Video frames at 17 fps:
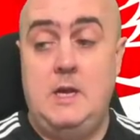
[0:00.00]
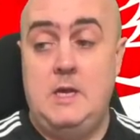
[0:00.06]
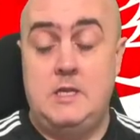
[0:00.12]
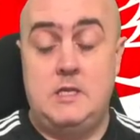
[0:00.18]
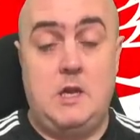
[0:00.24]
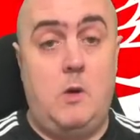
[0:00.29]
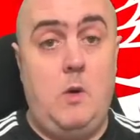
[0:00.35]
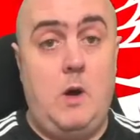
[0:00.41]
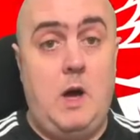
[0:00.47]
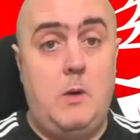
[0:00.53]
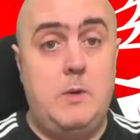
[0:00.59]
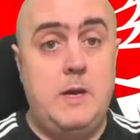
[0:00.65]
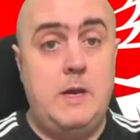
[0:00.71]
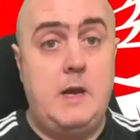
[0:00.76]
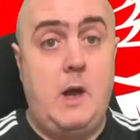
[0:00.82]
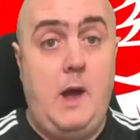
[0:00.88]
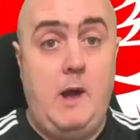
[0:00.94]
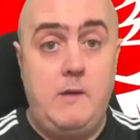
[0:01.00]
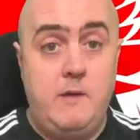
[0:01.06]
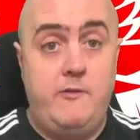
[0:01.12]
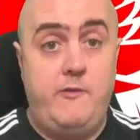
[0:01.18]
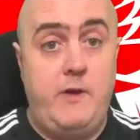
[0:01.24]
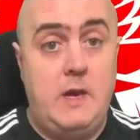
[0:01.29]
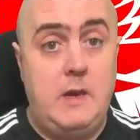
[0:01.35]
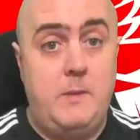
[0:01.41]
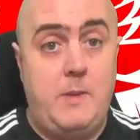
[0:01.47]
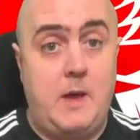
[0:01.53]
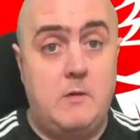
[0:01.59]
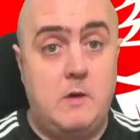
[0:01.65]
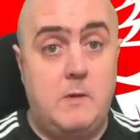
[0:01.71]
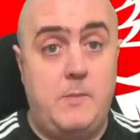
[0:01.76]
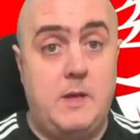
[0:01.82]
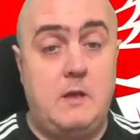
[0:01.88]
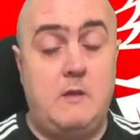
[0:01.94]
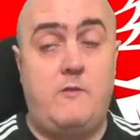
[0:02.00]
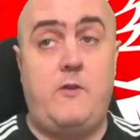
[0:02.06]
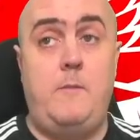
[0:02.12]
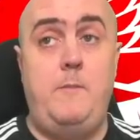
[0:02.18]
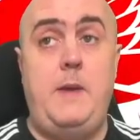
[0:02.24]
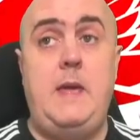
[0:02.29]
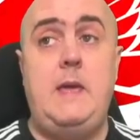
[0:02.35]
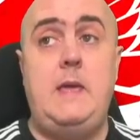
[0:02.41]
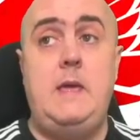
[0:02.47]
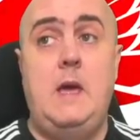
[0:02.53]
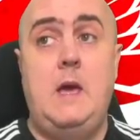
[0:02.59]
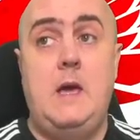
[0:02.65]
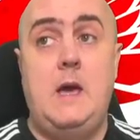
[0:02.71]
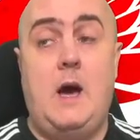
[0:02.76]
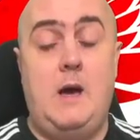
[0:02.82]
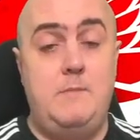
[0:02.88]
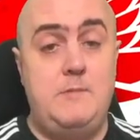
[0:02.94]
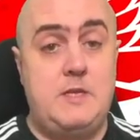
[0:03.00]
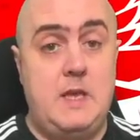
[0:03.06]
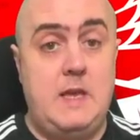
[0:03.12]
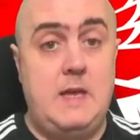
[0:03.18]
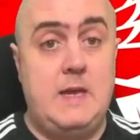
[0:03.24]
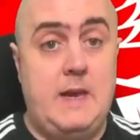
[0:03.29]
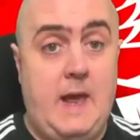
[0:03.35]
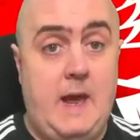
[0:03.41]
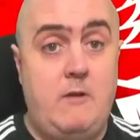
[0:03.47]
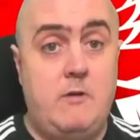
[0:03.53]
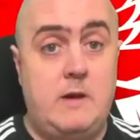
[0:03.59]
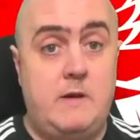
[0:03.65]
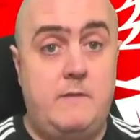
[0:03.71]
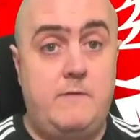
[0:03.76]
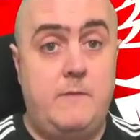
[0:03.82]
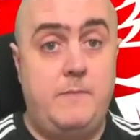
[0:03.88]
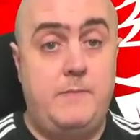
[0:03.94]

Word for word: So I want to know how you feel about it, because for me, I'm seeing a narrative.